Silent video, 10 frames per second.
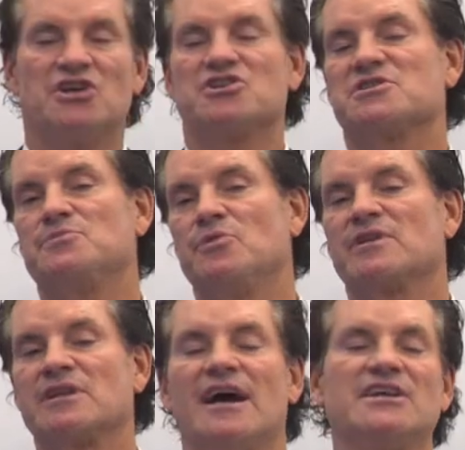to
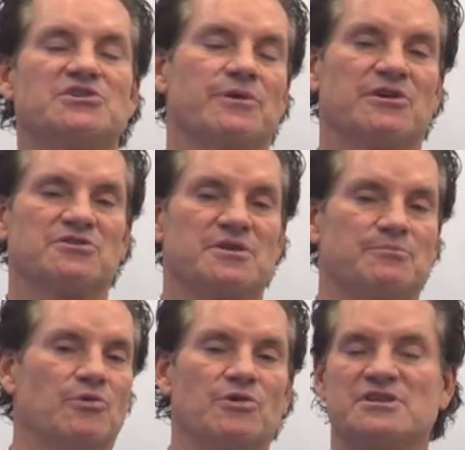smoothen lines, wrinkles,
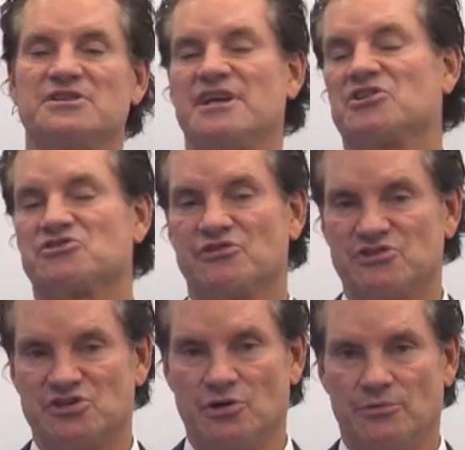pores, and texture
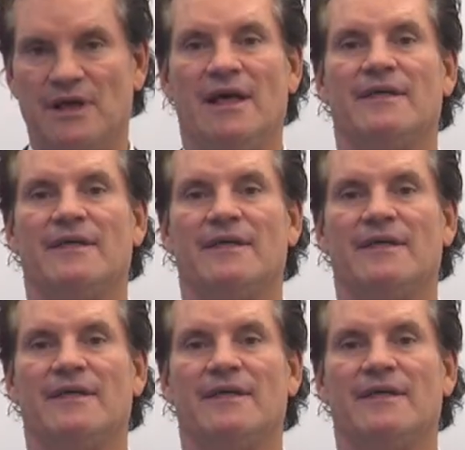and tone.